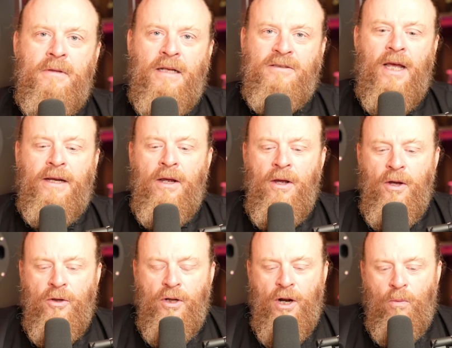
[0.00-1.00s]
That's like,
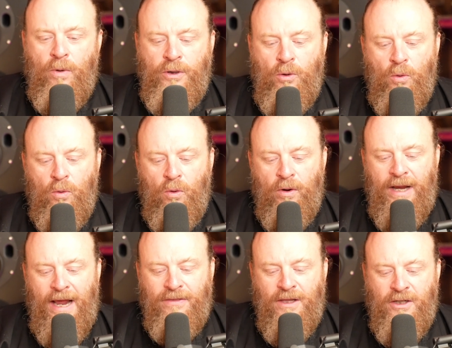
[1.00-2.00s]
you know, when you look
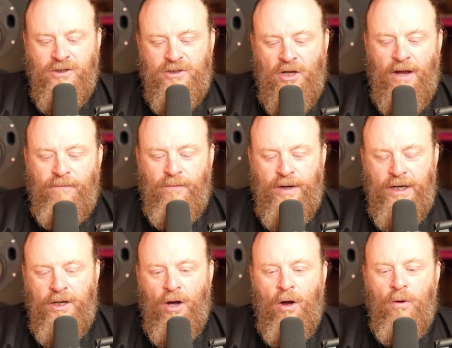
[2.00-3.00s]
at the deciphering
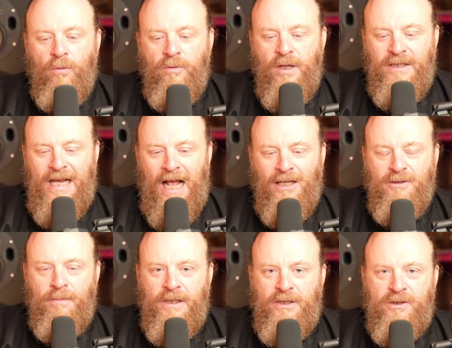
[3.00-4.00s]
code, the
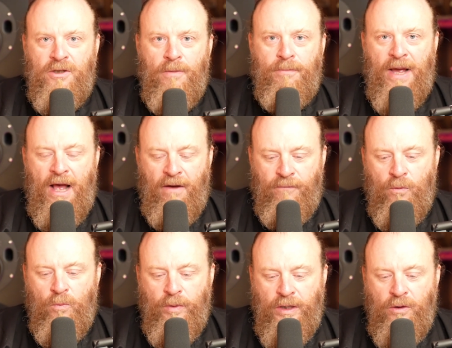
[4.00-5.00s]
talisman's so powerful,
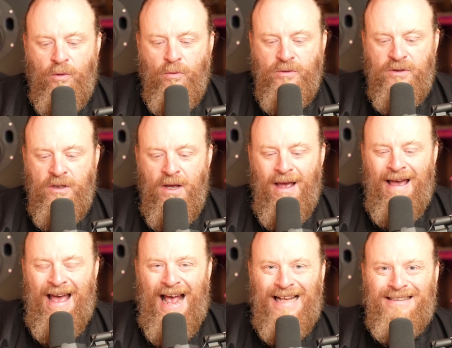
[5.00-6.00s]
we use
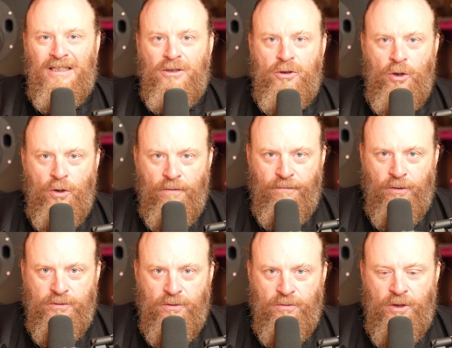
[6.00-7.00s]
as this
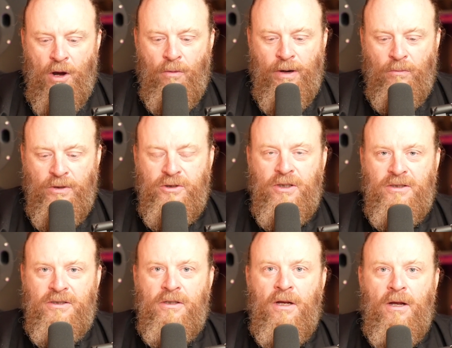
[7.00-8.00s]
universal knowing, which
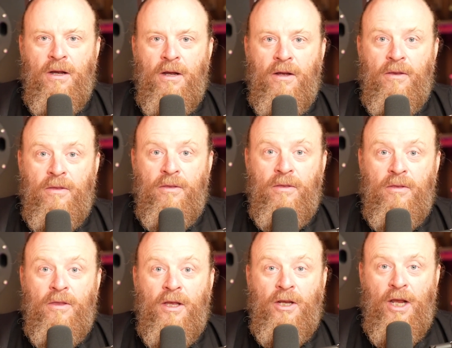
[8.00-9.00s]
is
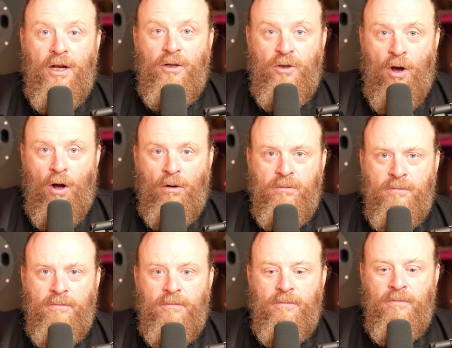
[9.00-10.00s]
the yin and yang,
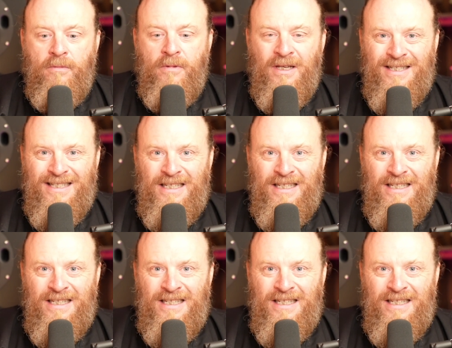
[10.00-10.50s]
the